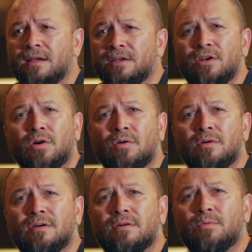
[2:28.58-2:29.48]
You
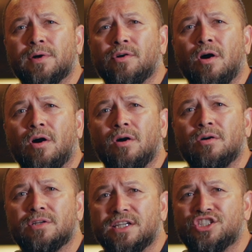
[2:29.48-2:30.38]
know, we're
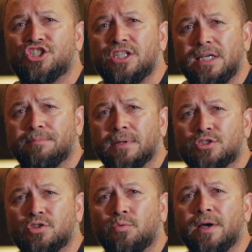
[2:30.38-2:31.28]
all his sheep,
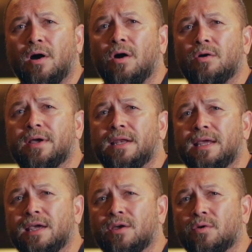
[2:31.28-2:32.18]
so we all can
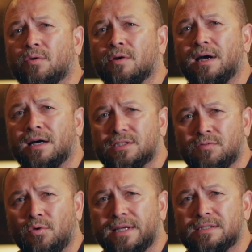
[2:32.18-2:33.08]
hear God's
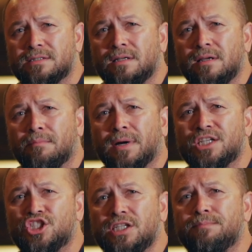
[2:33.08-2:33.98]
voice. My
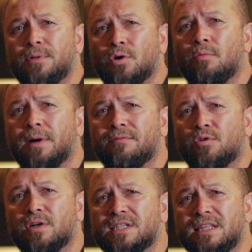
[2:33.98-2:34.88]
sheep know my
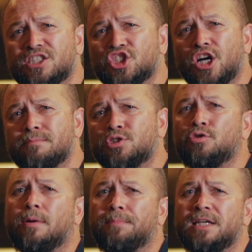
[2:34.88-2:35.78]
voice. And this comes
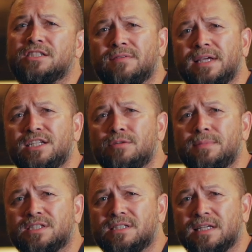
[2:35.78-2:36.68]
through a place of
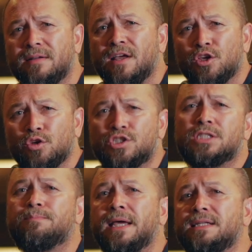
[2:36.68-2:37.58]
intimacy. You
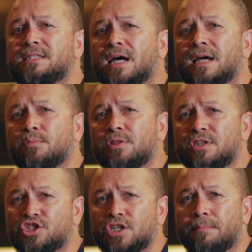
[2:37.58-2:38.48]
spend time with
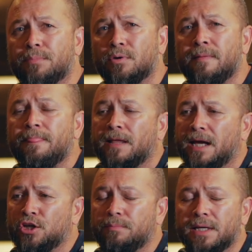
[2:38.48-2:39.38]
the shepherd
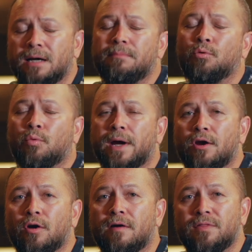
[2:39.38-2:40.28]
and you become
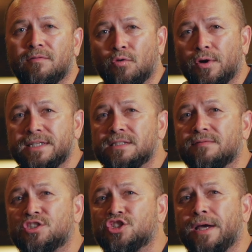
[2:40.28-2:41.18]
aware of the voice
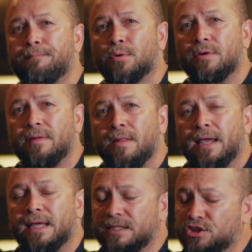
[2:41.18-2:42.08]
of the shepherd.
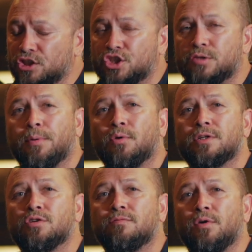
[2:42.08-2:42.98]
And it's a
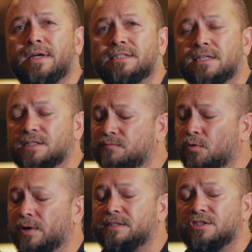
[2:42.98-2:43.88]
spiritual voice. His
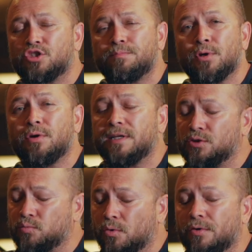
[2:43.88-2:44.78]
voice is spirit.
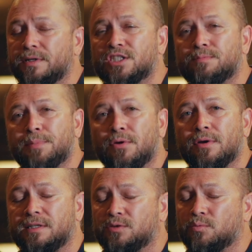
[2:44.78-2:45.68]
His word is
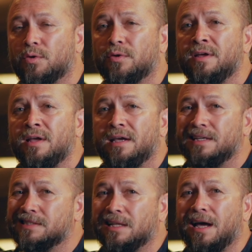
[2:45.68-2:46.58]
spirit. His word
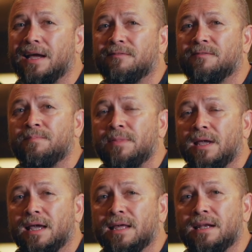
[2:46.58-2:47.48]
is life.
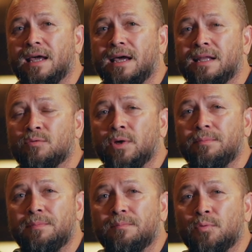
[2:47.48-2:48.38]
And
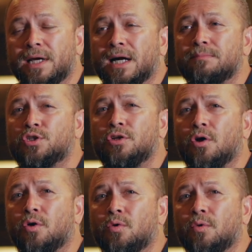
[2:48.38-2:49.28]
we come to
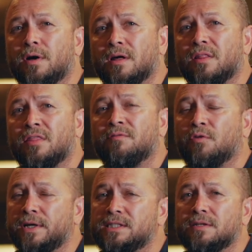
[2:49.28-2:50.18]
know the
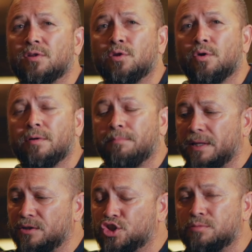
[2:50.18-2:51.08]
voice of the Lord
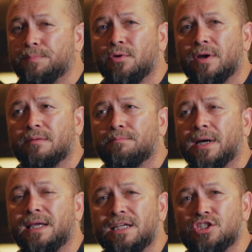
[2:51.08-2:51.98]
by the Spirit,
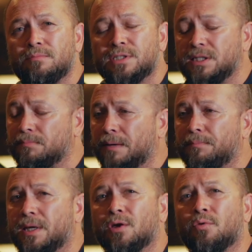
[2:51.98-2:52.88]
by intimacy, by
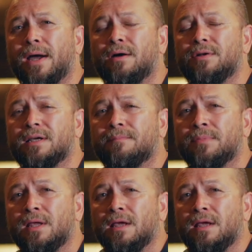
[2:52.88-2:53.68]
being around him.